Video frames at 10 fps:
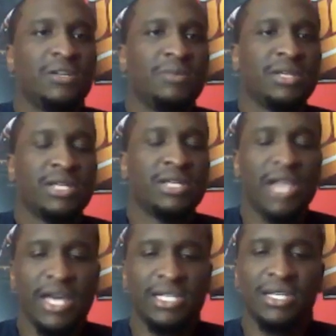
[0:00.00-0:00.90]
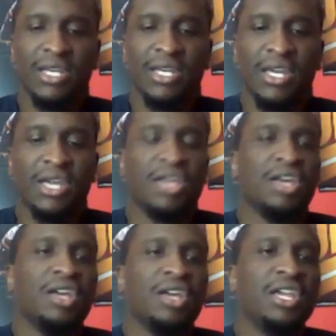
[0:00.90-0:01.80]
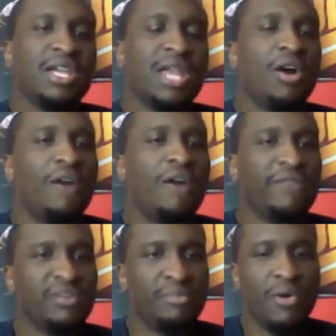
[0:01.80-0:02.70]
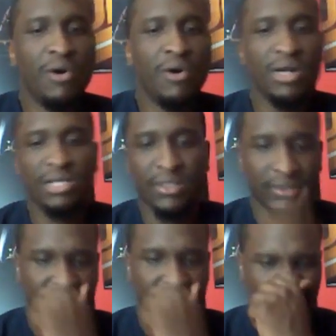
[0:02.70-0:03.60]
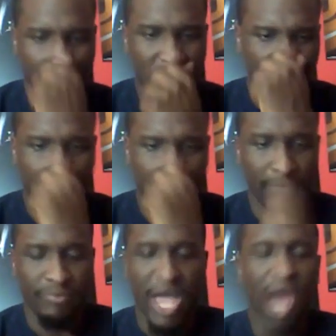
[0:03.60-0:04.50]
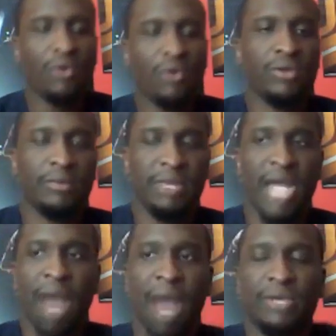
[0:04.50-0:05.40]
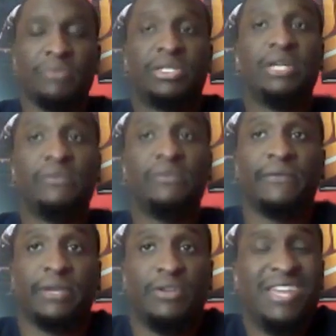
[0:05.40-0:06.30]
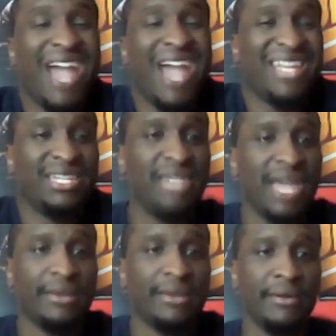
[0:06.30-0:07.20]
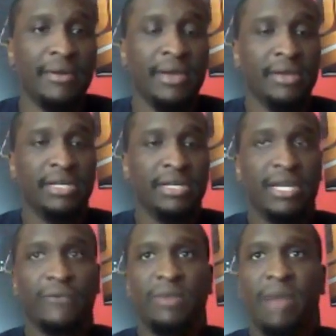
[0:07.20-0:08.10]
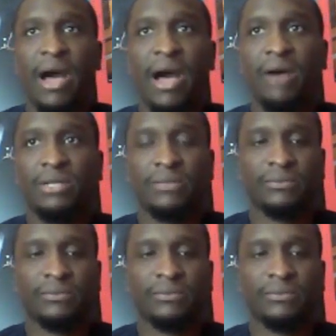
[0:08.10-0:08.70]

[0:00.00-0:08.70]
been clutch. He get a lot of offensive boards. I'm still. If he has a net to get rebounds,